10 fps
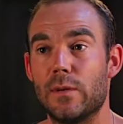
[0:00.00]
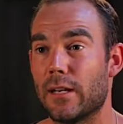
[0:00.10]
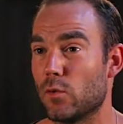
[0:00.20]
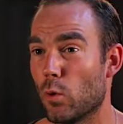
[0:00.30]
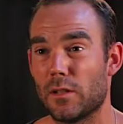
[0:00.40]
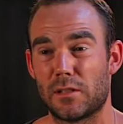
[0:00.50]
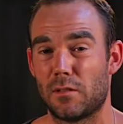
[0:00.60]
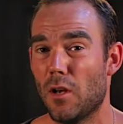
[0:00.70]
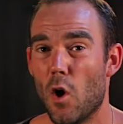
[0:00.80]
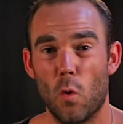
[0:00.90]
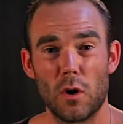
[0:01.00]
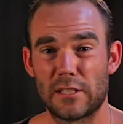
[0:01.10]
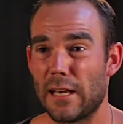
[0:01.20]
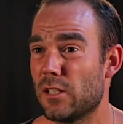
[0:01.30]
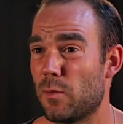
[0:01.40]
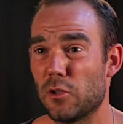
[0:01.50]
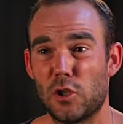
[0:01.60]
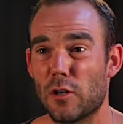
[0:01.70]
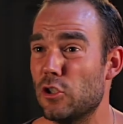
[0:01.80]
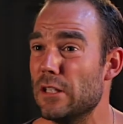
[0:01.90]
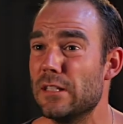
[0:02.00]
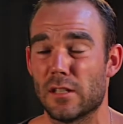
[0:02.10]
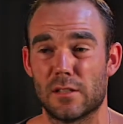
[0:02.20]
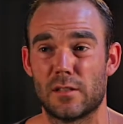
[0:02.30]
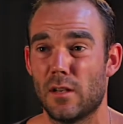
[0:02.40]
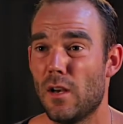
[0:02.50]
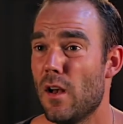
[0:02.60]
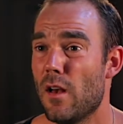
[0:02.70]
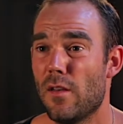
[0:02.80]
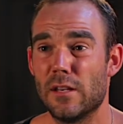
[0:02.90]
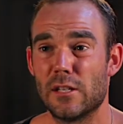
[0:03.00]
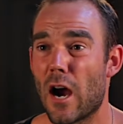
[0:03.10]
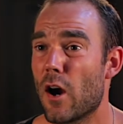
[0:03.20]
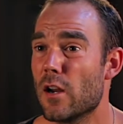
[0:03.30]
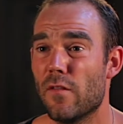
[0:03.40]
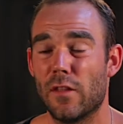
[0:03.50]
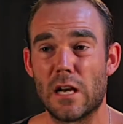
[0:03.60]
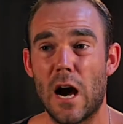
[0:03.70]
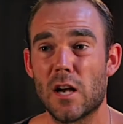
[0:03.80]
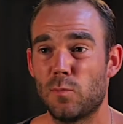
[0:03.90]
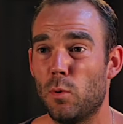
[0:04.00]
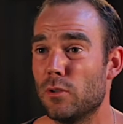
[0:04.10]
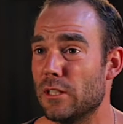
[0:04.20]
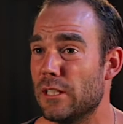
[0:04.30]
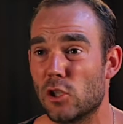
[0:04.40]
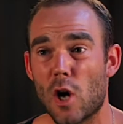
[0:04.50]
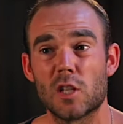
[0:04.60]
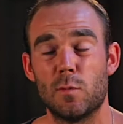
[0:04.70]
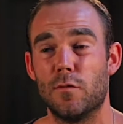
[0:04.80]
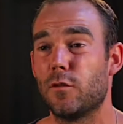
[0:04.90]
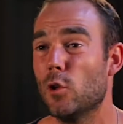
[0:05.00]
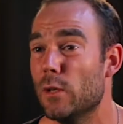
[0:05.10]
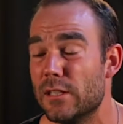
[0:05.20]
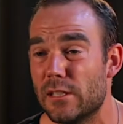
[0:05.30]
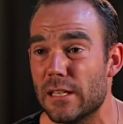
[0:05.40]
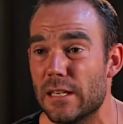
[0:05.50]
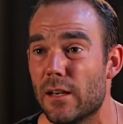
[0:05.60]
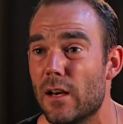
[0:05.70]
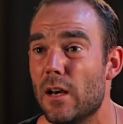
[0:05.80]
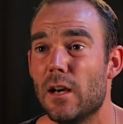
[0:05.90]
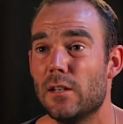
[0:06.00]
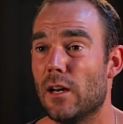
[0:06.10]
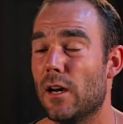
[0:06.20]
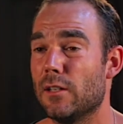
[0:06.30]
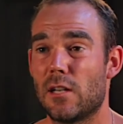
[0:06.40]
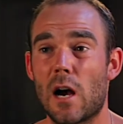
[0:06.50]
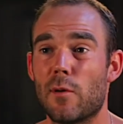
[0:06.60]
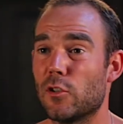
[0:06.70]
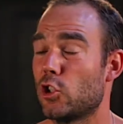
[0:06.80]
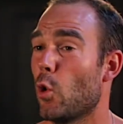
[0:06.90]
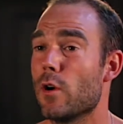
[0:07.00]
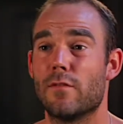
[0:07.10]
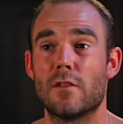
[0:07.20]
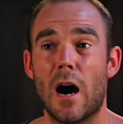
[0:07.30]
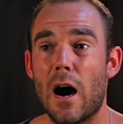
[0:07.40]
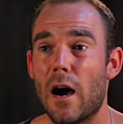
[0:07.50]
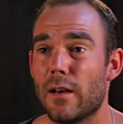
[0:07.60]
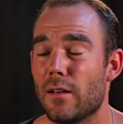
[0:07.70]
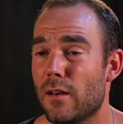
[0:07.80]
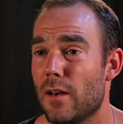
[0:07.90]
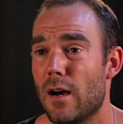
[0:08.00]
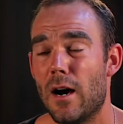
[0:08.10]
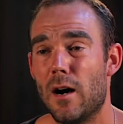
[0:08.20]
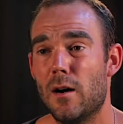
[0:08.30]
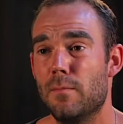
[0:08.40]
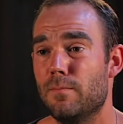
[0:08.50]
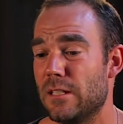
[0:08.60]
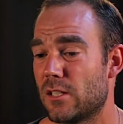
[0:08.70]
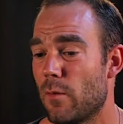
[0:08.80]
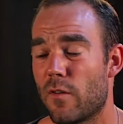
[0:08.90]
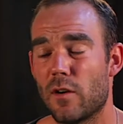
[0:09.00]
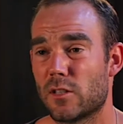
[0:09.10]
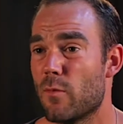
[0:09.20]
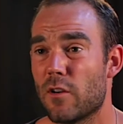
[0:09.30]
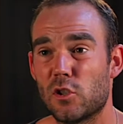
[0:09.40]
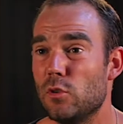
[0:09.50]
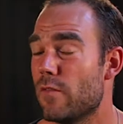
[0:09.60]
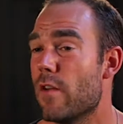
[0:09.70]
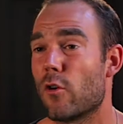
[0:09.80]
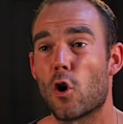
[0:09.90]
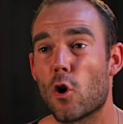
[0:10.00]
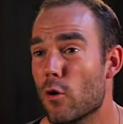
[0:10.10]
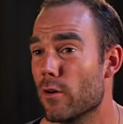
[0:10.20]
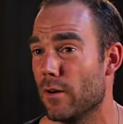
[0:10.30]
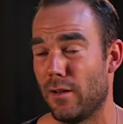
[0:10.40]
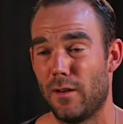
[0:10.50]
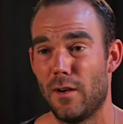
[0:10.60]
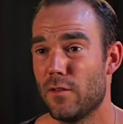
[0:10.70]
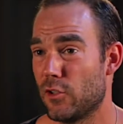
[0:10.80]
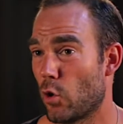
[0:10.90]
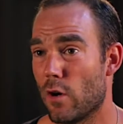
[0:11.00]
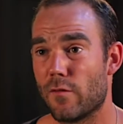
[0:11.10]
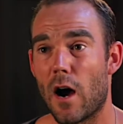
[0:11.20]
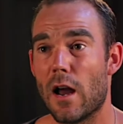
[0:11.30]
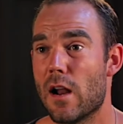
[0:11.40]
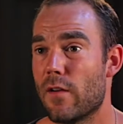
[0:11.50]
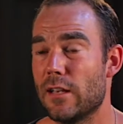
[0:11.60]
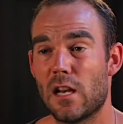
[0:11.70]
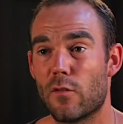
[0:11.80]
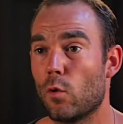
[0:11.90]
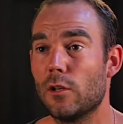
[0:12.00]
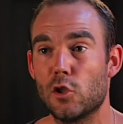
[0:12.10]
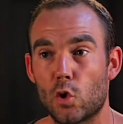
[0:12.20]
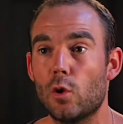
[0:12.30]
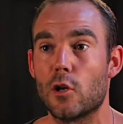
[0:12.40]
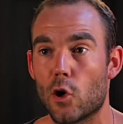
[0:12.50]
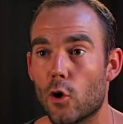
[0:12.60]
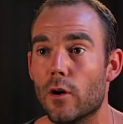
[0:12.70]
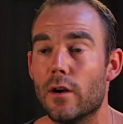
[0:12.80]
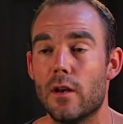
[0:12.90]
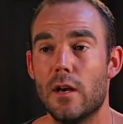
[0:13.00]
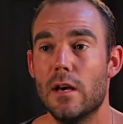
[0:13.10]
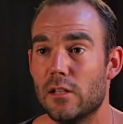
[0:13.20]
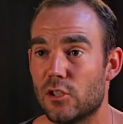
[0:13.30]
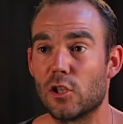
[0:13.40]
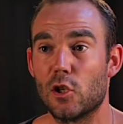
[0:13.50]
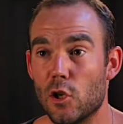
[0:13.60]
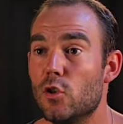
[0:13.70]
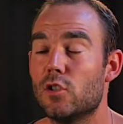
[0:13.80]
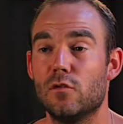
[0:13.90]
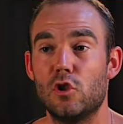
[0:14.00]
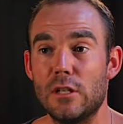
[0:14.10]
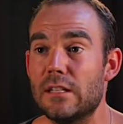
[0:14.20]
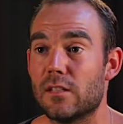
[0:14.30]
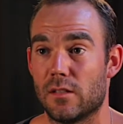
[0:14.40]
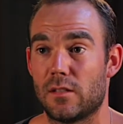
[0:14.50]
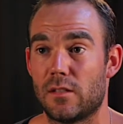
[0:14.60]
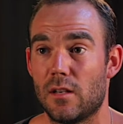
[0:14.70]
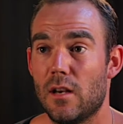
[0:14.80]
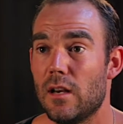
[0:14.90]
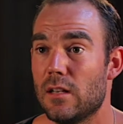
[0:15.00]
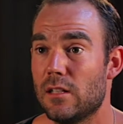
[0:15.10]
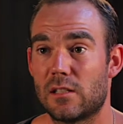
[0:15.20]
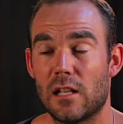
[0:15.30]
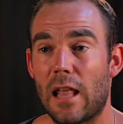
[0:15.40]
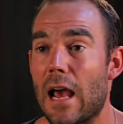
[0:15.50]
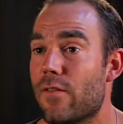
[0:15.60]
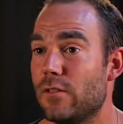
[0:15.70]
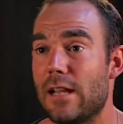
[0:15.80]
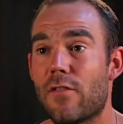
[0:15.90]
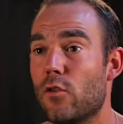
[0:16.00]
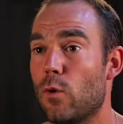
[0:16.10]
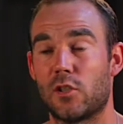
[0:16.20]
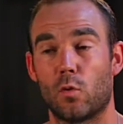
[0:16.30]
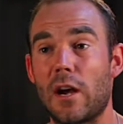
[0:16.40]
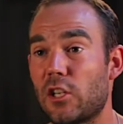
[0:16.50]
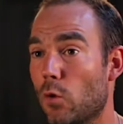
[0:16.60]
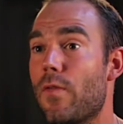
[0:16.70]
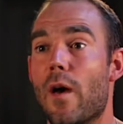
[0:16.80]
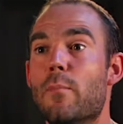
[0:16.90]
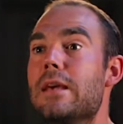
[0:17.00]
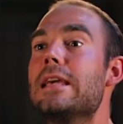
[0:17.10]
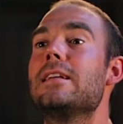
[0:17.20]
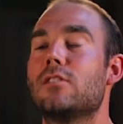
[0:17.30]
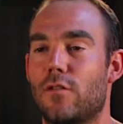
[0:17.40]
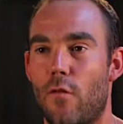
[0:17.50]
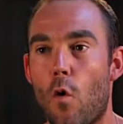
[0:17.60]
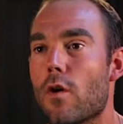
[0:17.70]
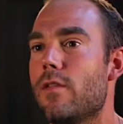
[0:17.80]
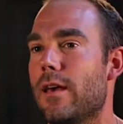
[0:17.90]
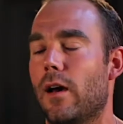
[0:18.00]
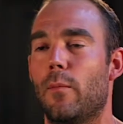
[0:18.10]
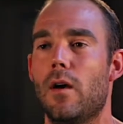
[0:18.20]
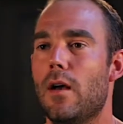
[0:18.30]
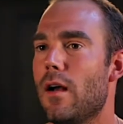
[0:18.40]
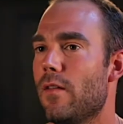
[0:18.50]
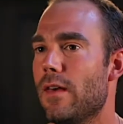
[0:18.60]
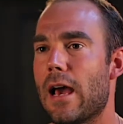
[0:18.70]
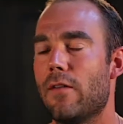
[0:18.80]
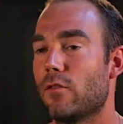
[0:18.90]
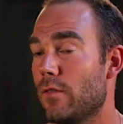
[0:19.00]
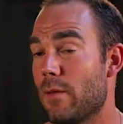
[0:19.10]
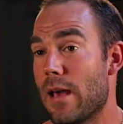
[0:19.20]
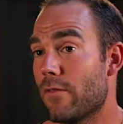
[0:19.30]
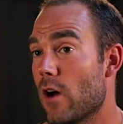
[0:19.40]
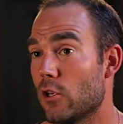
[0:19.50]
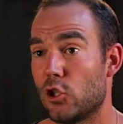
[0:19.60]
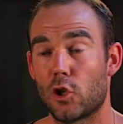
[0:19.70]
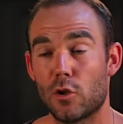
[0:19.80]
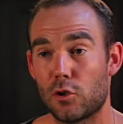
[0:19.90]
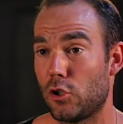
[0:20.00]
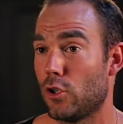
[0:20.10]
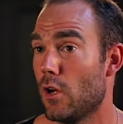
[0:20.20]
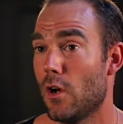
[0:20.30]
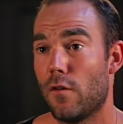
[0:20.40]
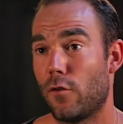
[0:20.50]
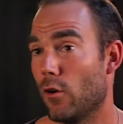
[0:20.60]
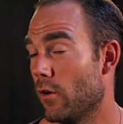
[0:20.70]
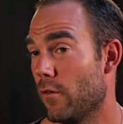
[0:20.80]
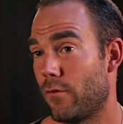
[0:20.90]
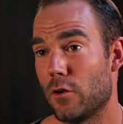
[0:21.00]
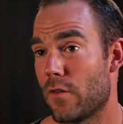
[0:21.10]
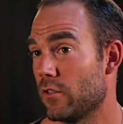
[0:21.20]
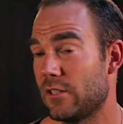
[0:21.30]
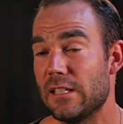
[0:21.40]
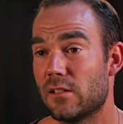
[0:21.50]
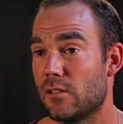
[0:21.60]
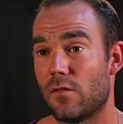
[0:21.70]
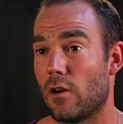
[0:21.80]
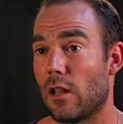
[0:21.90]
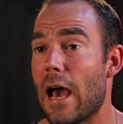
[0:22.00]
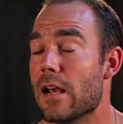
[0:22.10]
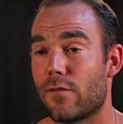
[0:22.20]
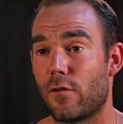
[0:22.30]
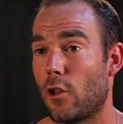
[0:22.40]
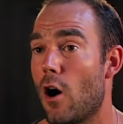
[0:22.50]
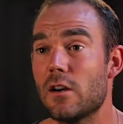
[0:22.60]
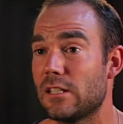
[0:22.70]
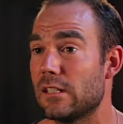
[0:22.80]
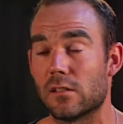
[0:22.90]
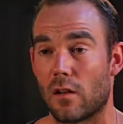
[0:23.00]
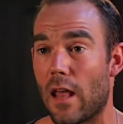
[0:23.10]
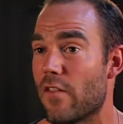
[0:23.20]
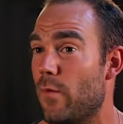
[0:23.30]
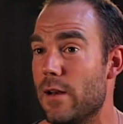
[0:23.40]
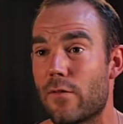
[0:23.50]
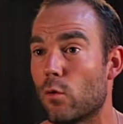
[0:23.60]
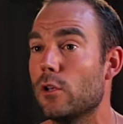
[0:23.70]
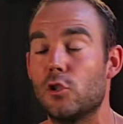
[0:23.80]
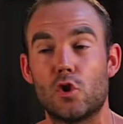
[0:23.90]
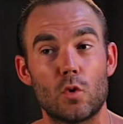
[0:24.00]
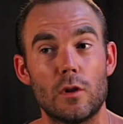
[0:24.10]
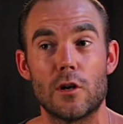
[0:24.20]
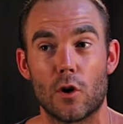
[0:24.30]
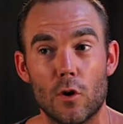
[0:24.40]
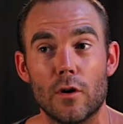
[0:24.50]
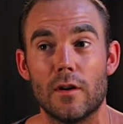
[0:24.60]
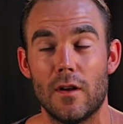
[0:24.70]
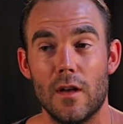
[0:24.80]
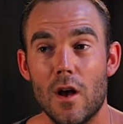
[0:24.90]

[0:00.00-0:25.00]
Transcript: because we're just we're excited to be able to share Jesus, the entirety of the gospel, to teach gospel fluency, to, to talk about the story of God. Um, and some of our some of our students have never heard the story of God, never, has never really truly heard just the good news of Jesus just the life, death, and resurrection, what that means for them. They, have, they may have gone to church for, for different seasons of their life, for long seasons of their life, but never really truly heard